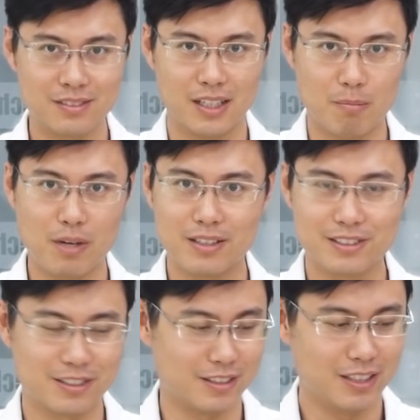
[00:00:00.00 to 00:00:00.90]
a
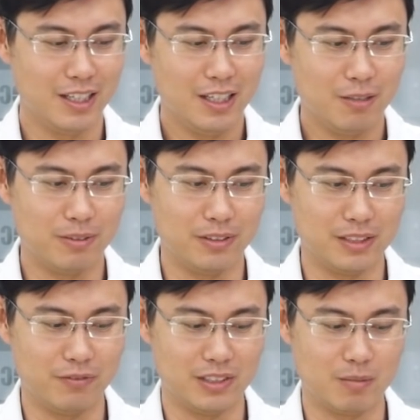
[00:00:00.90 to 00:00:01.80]
monster
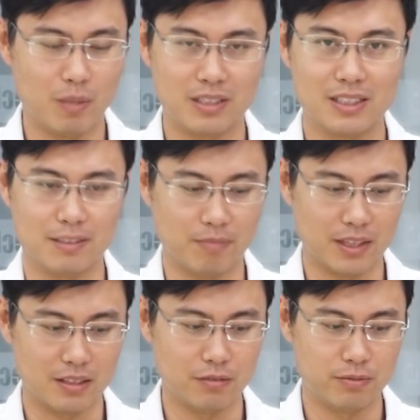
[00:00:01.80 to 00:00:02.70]
with mounting
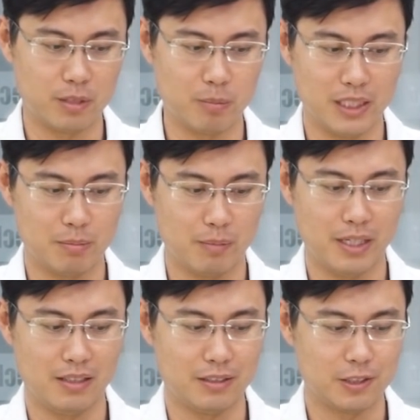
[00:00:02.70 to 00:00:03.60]
the 4-blade
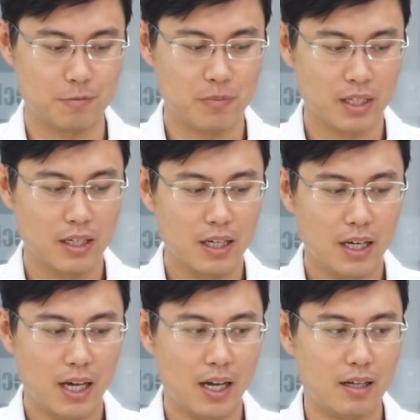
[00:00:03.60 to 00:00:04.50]
propellers.
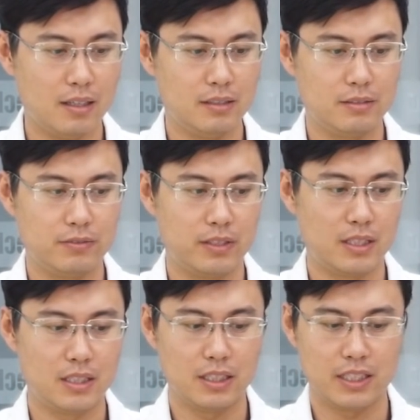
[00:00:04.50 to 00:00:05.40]

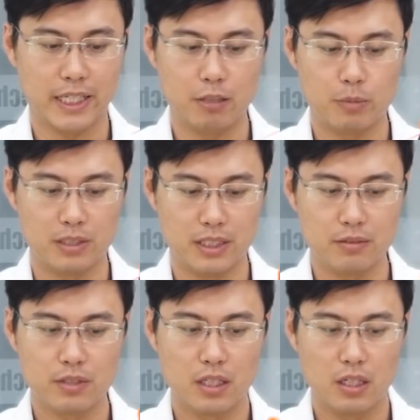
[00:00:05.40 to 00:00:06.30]
For the tail
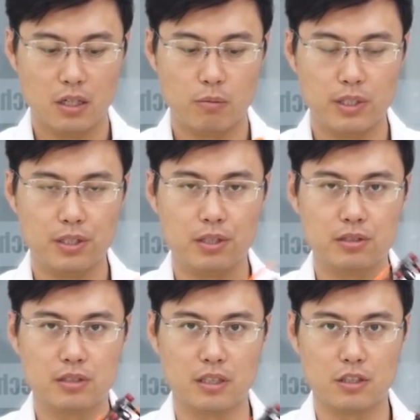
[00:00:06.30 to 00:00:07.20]
motor, we
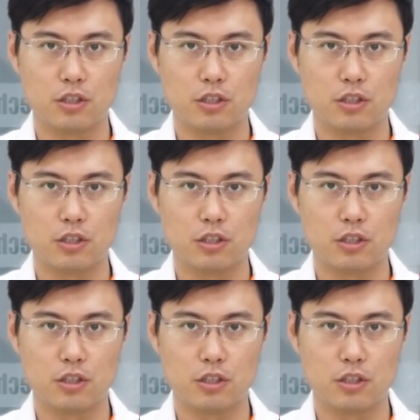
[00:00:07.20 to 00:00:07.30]
use the